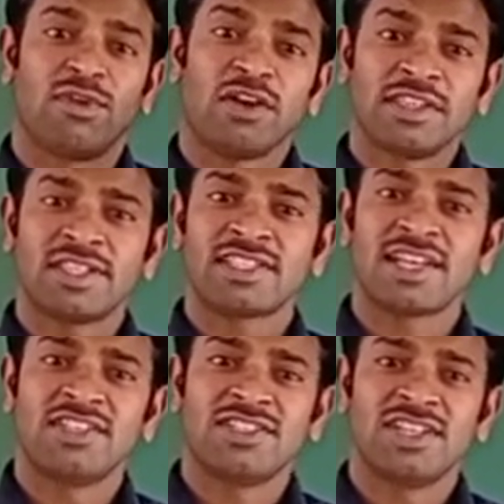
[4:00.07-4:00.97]
what is the
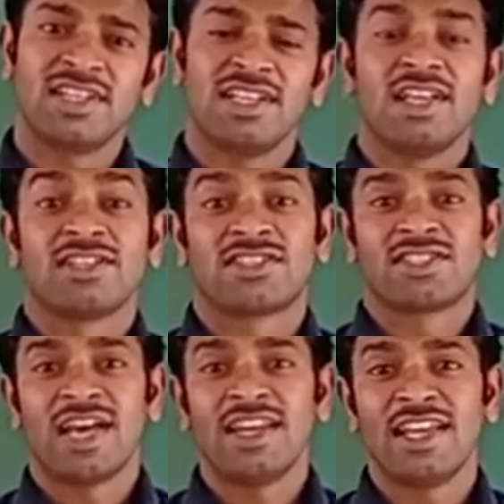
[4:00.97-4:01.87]
sun, children?
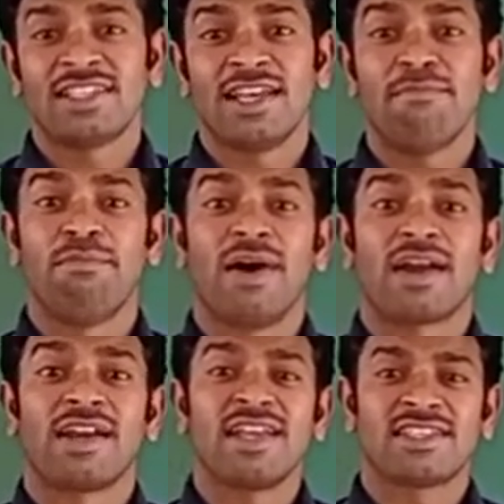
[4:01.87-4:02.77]
Sun is a
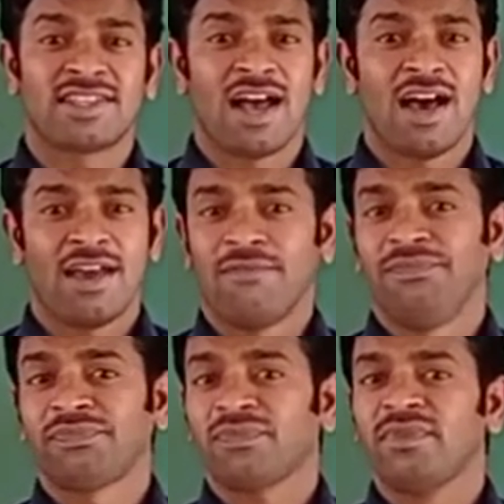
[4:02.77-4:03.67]
burning
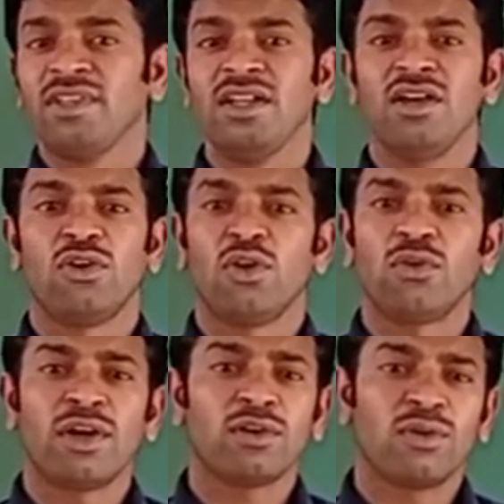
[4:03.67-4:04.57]
star. No
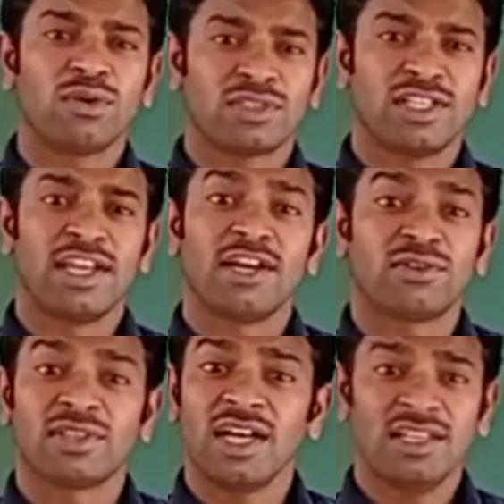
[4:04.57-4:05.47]
one goes near
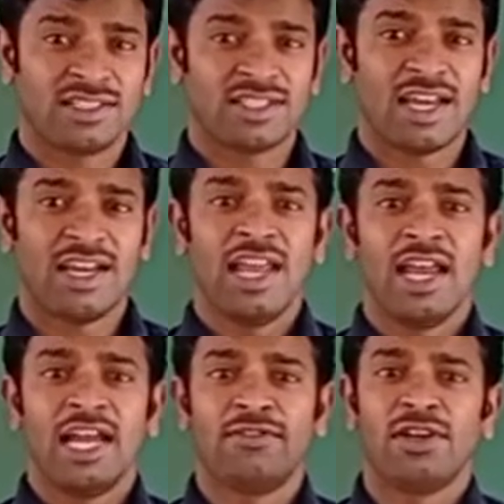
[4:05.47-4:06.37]
to the
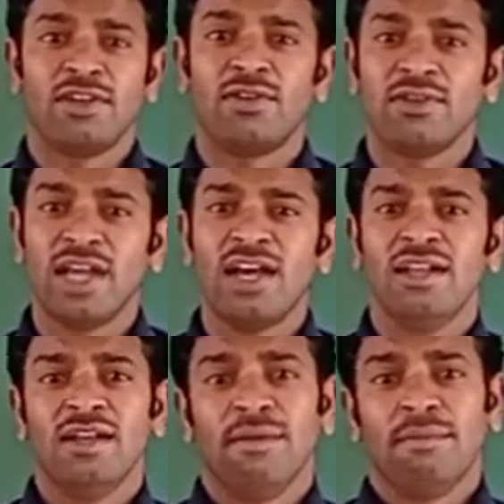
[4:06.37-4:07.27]
sun. It will give
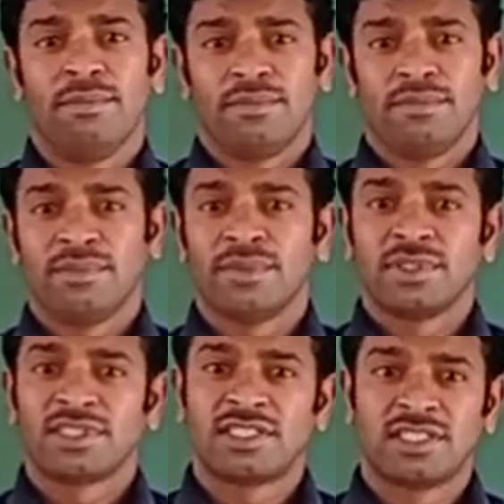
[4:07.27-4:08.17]

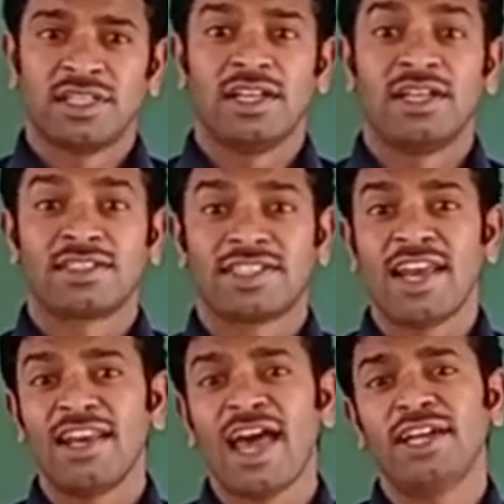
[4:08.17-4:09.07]
the
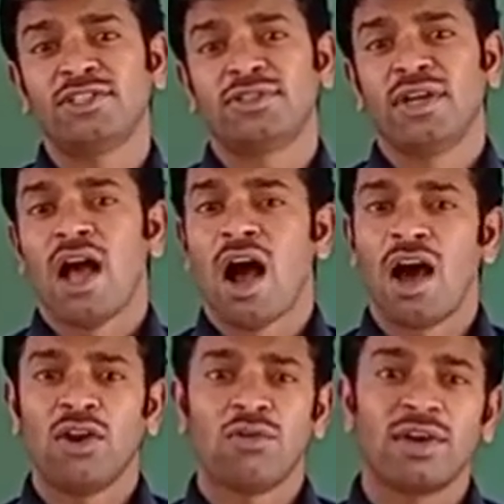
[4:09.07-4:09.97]
sunlight
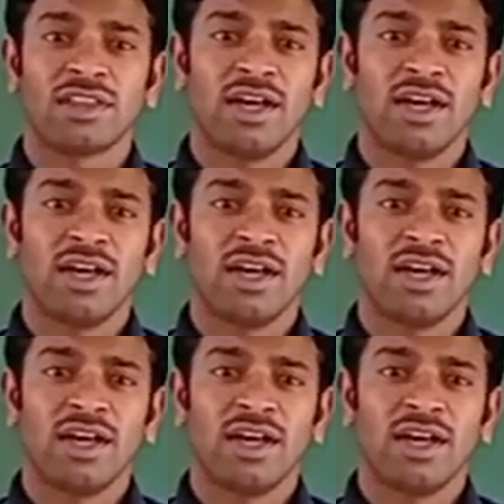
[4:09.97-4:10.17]
all over